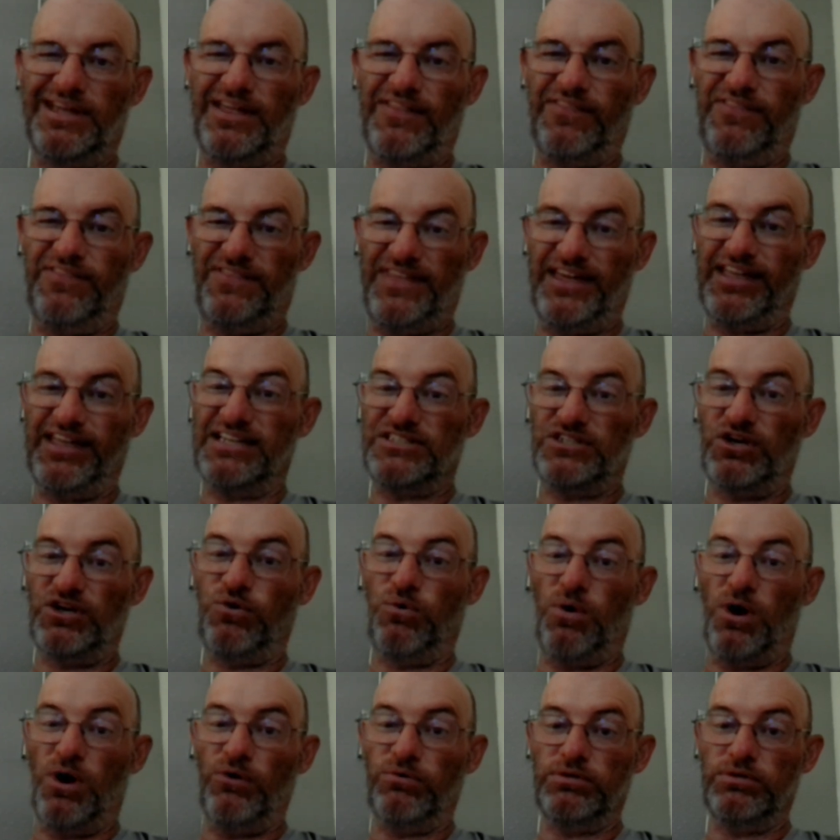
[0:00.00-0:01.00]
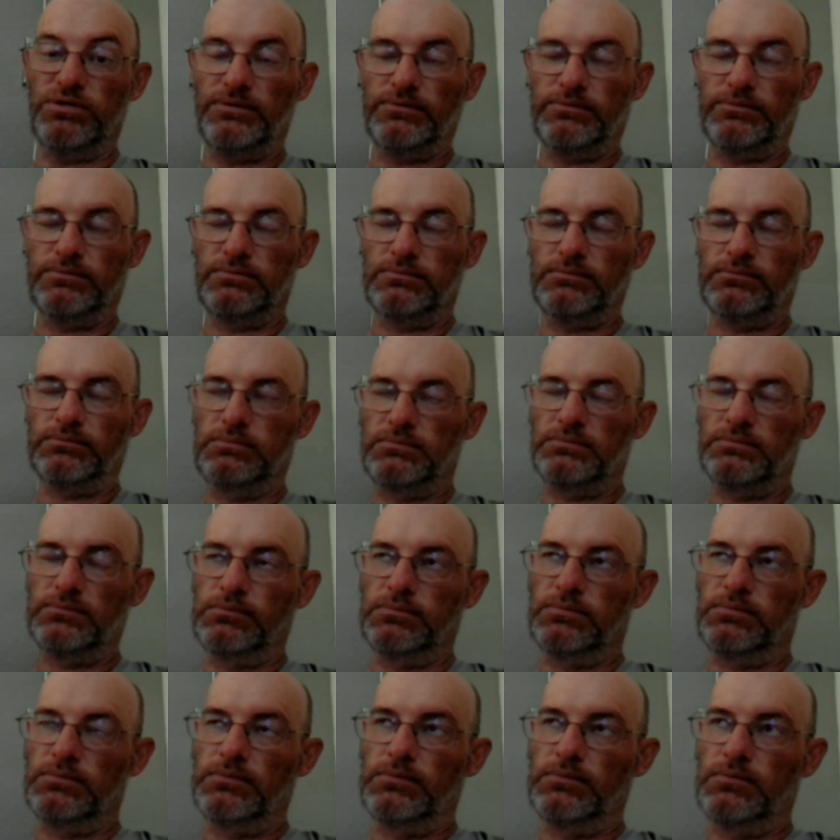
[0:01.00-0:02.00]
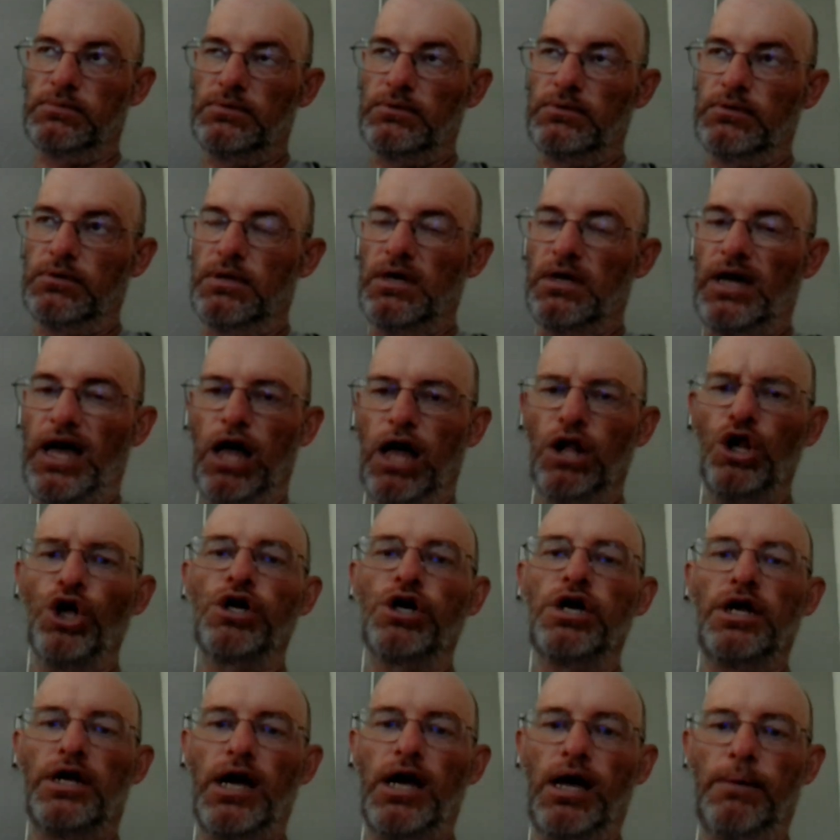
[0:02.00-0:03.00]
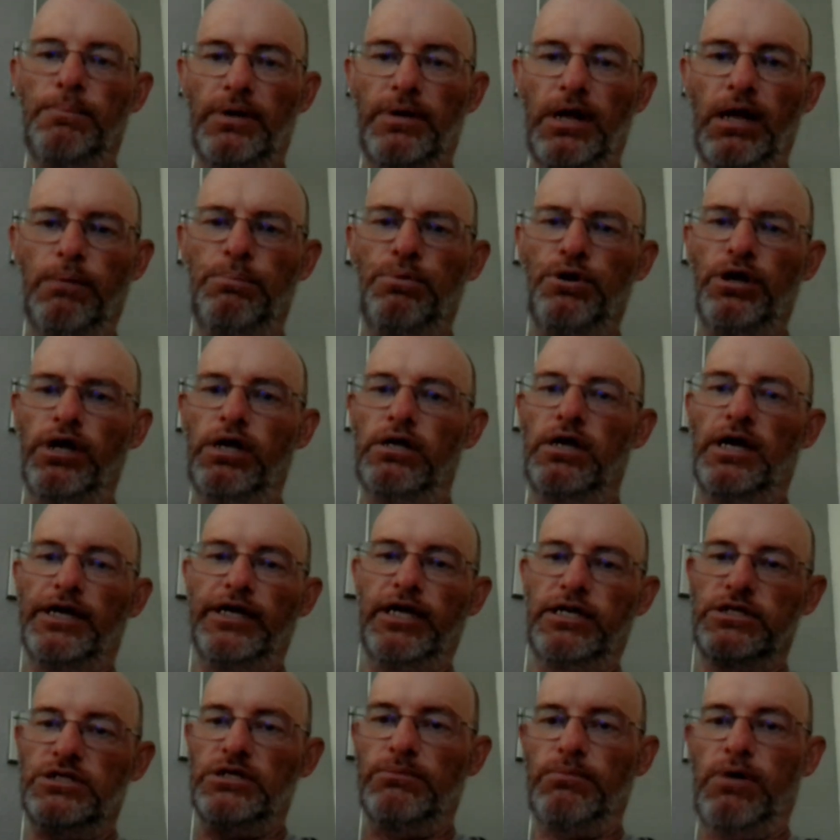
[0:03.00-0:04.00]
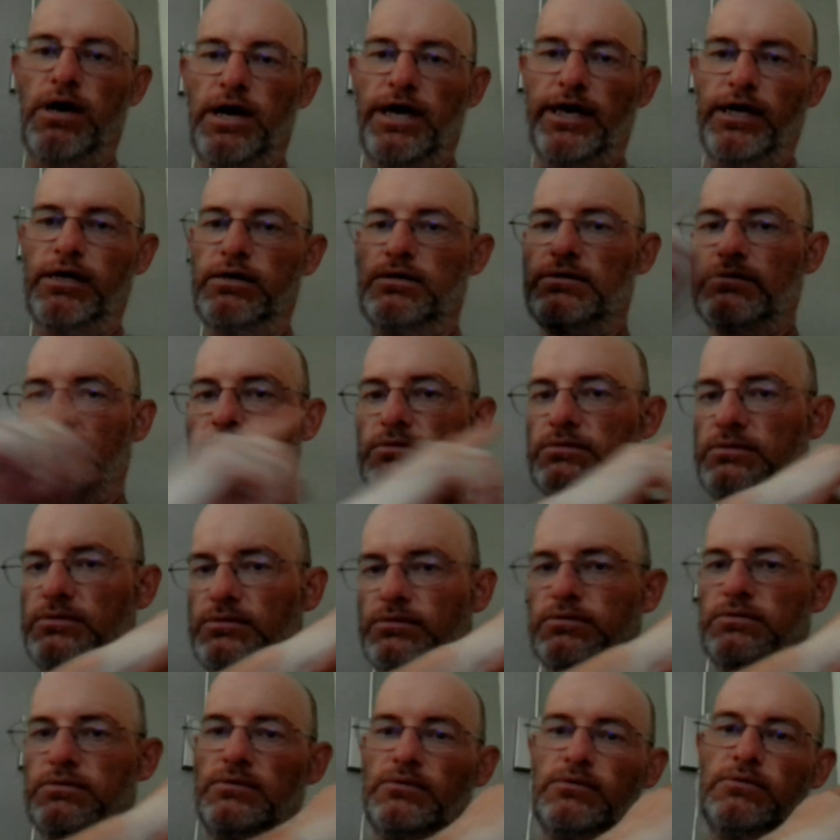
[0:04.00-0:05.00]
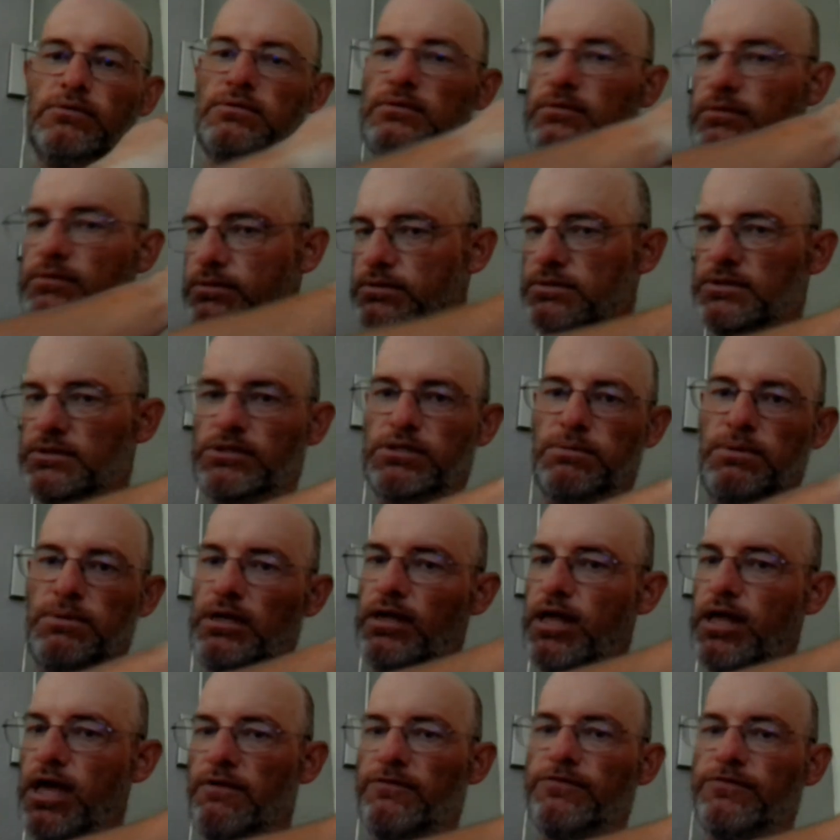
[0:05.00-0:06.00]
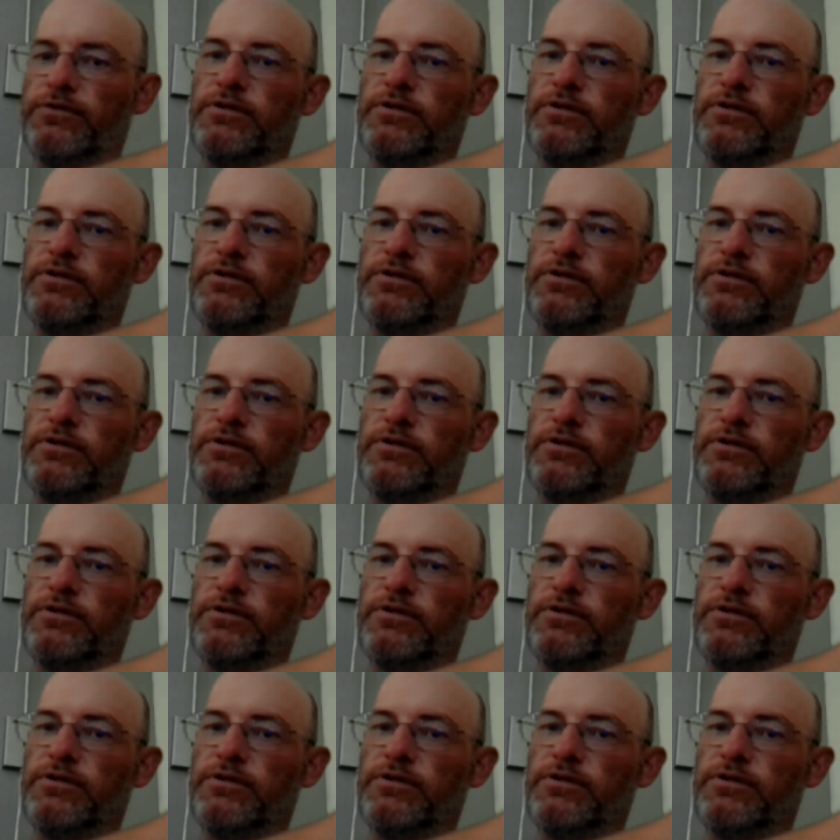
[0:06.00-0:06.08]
I think that's a quote. I'll look it up and I'll put it again to my left.